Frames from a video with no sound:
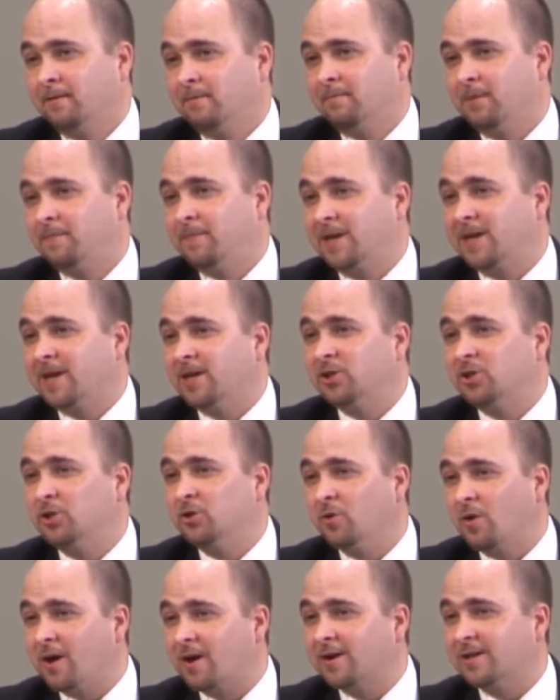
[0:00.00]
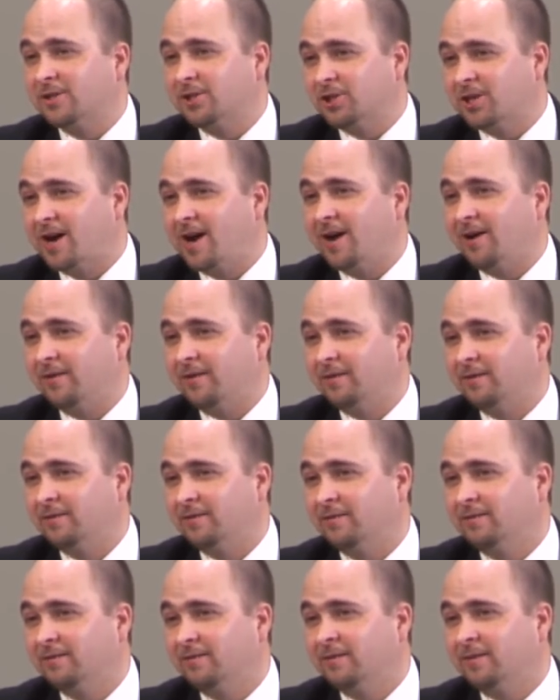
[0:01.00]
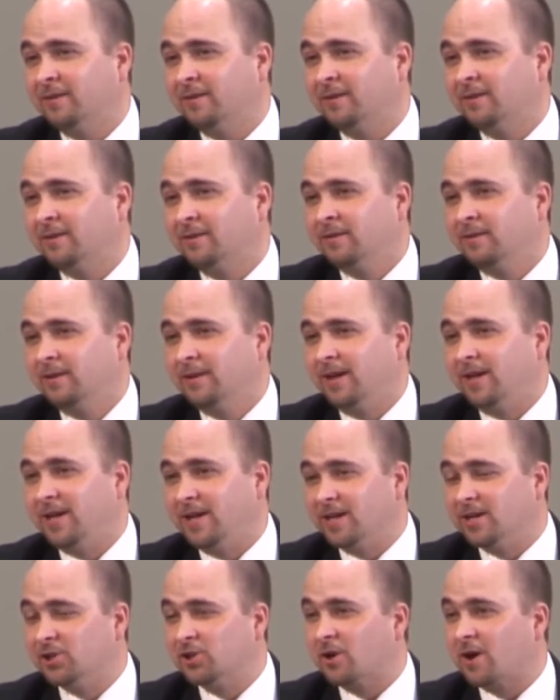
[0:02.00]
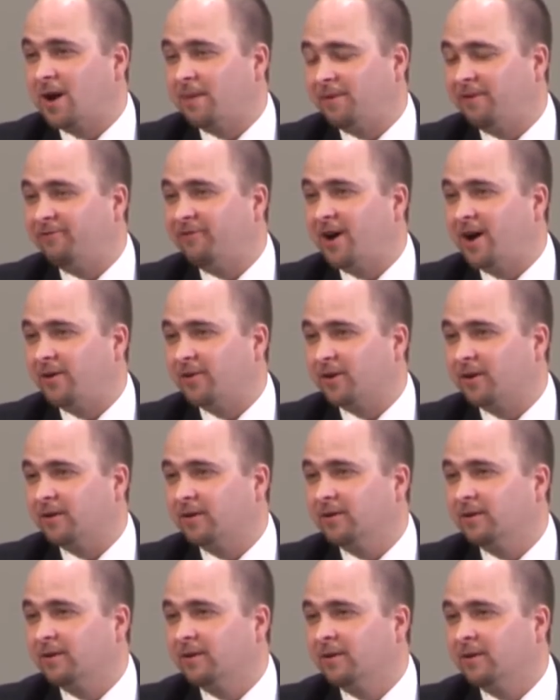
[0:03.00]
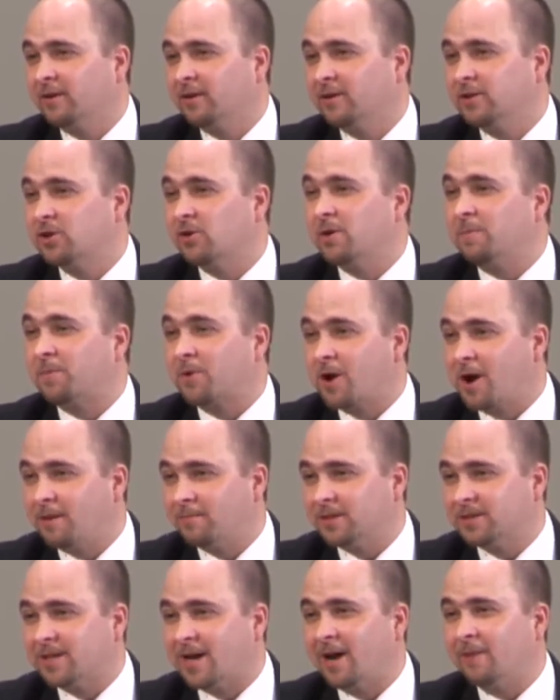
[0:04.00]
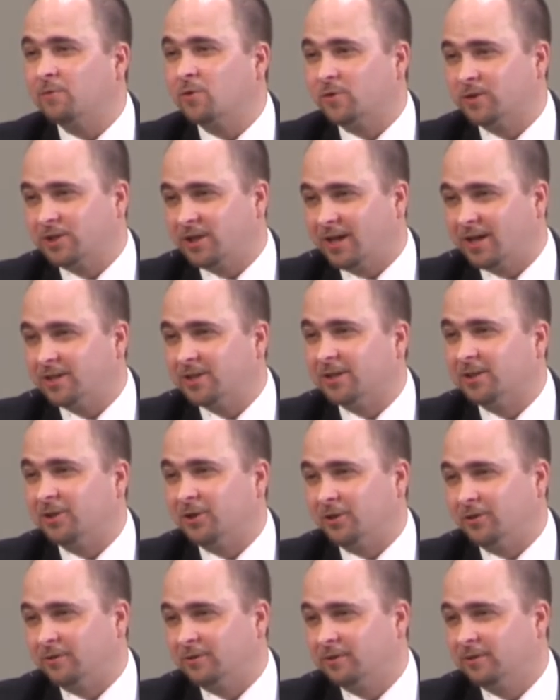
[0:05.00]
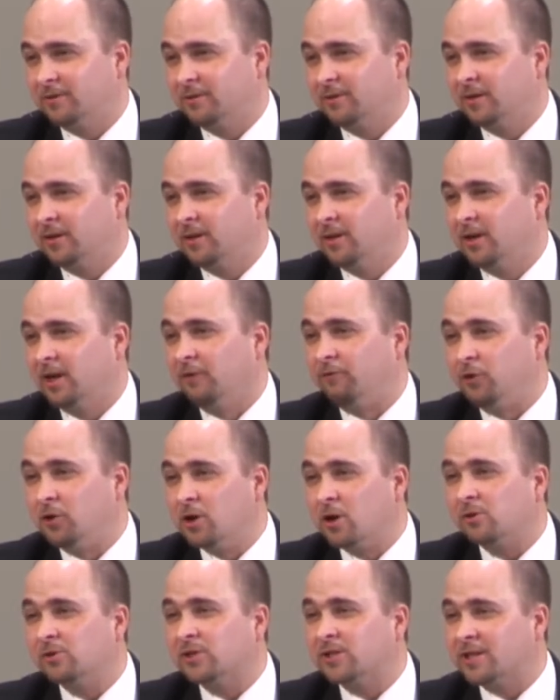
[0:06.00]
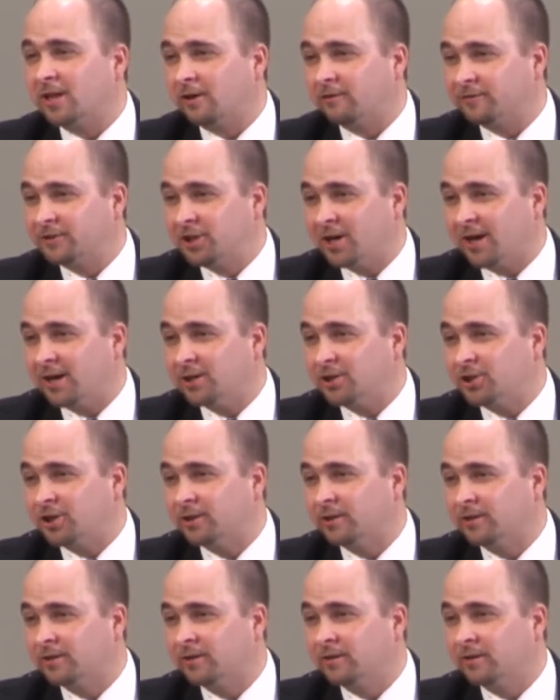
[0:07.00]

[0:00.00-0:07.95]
But because you are his child and he is your Abba father, so he promised, I'm going to chasten you. If you don't self judge,